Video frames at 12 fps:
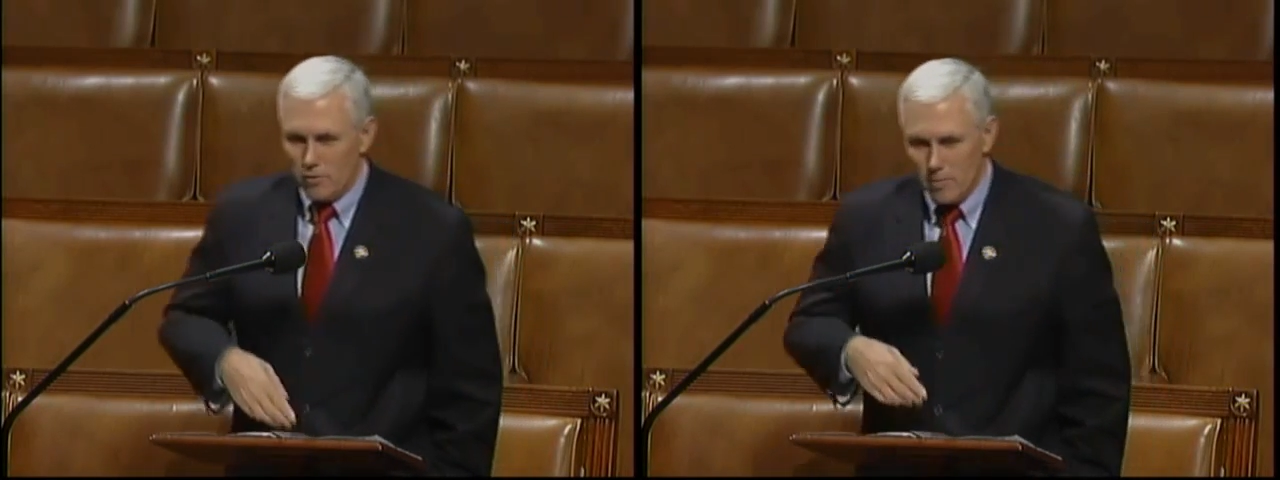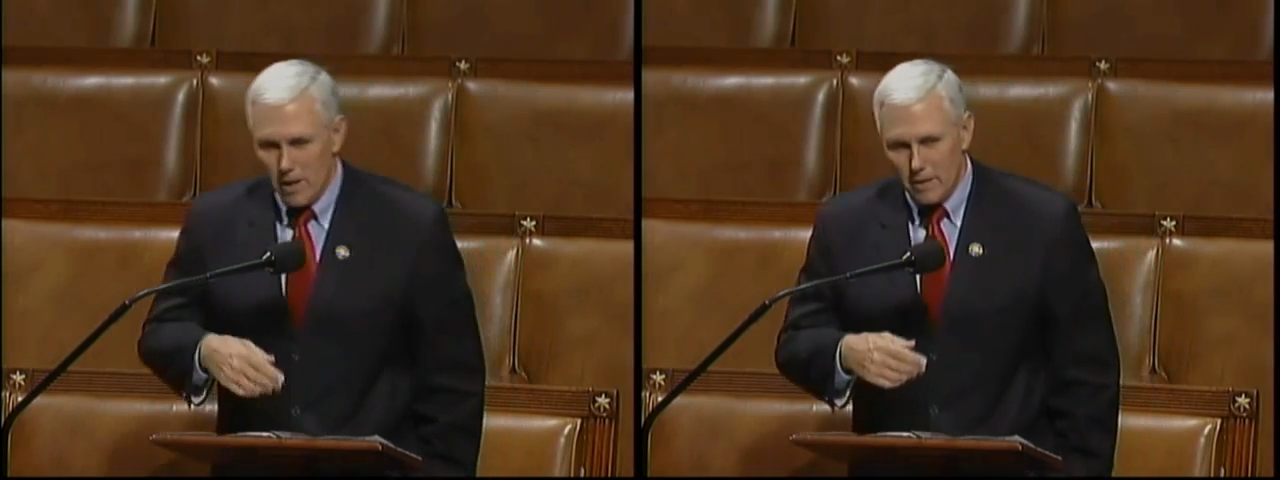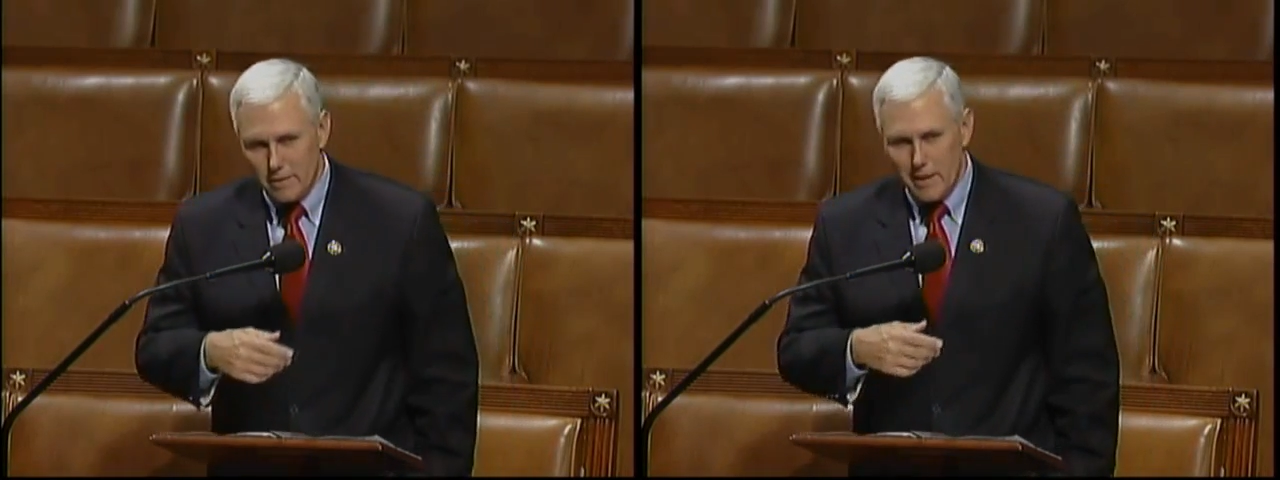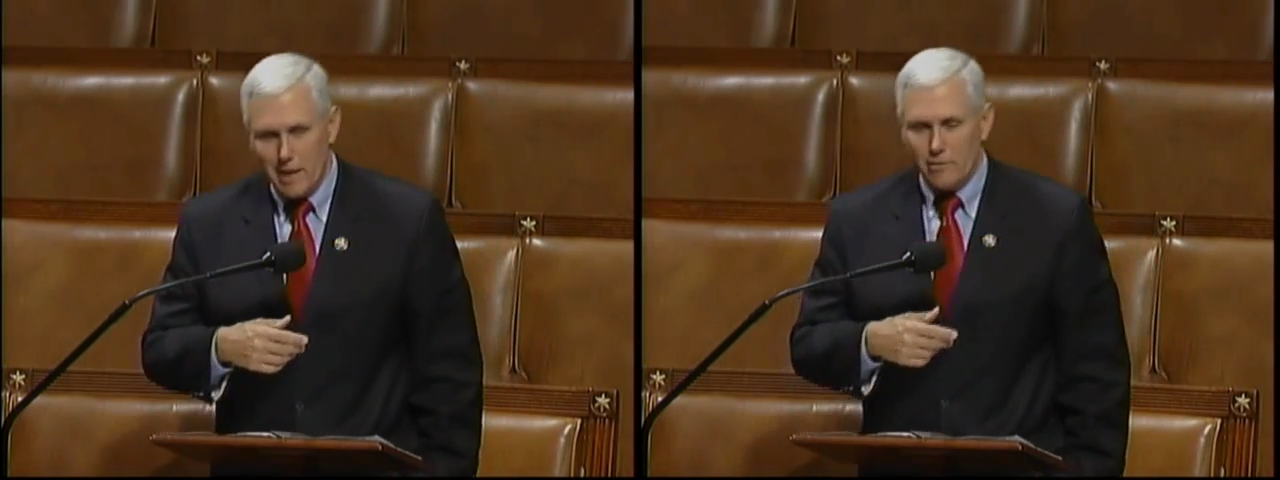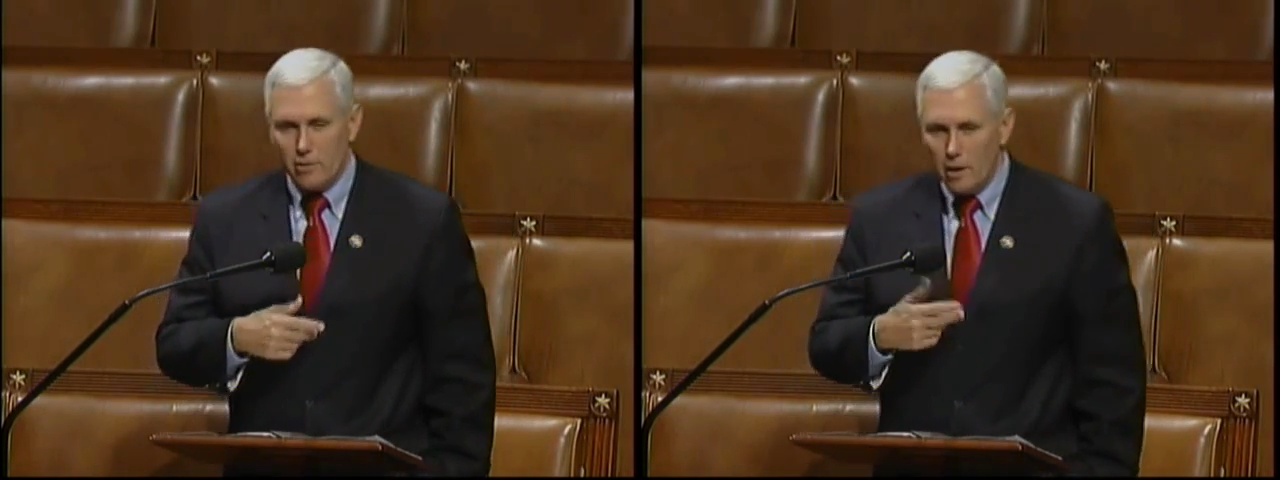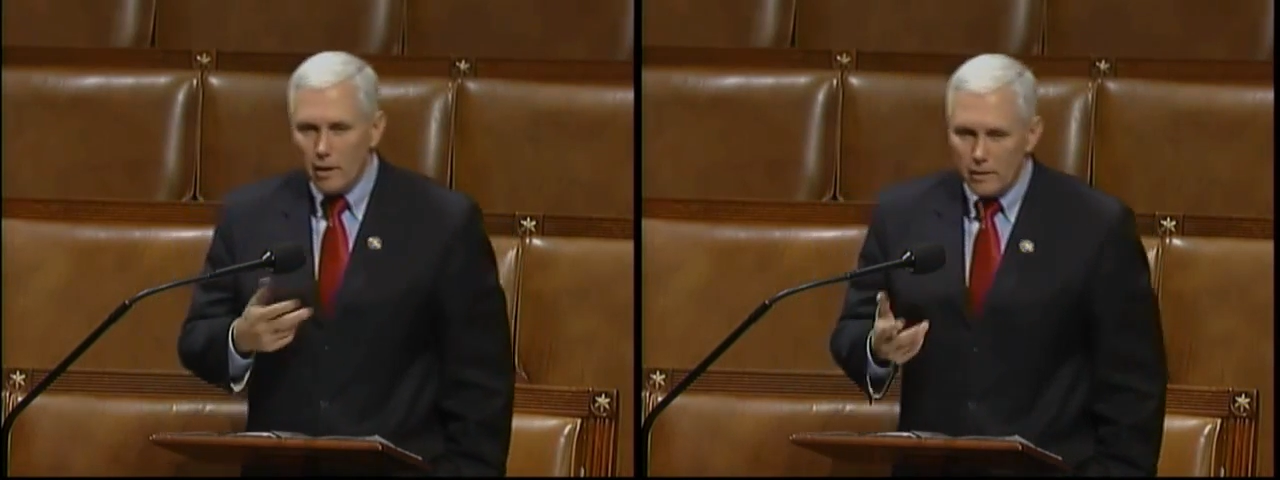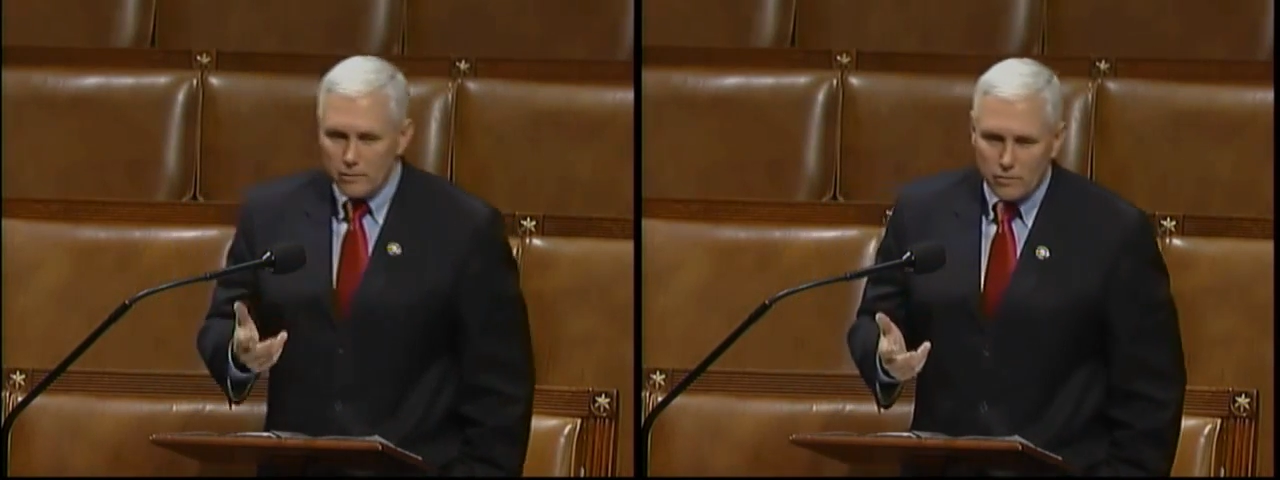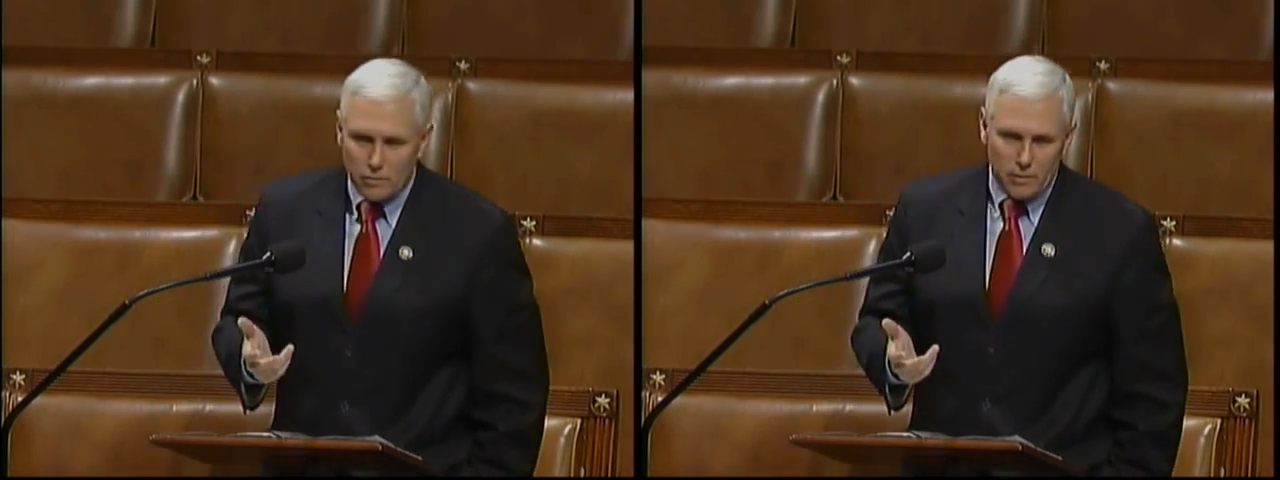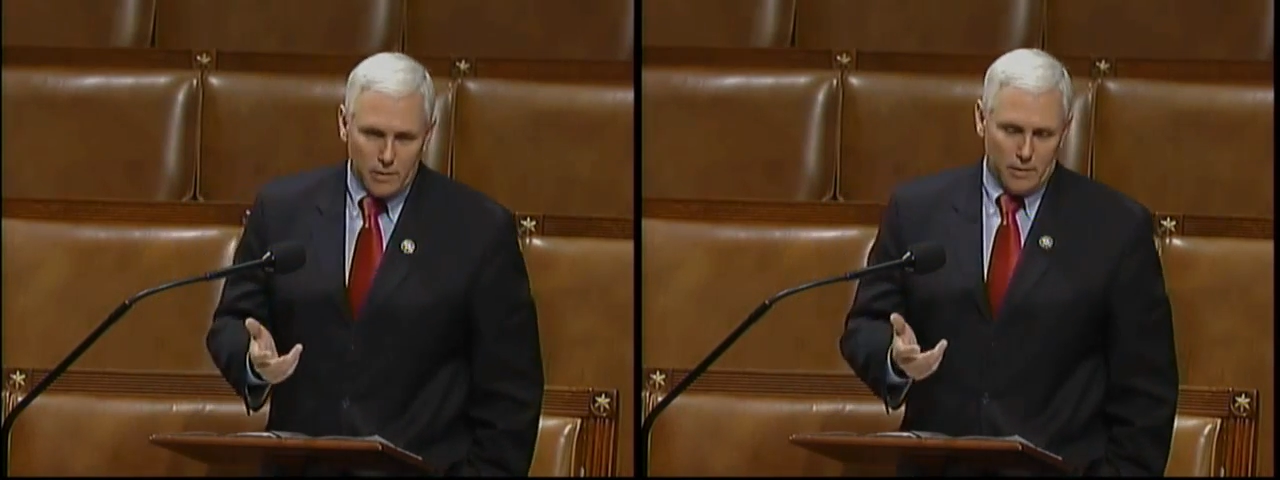about tax cuts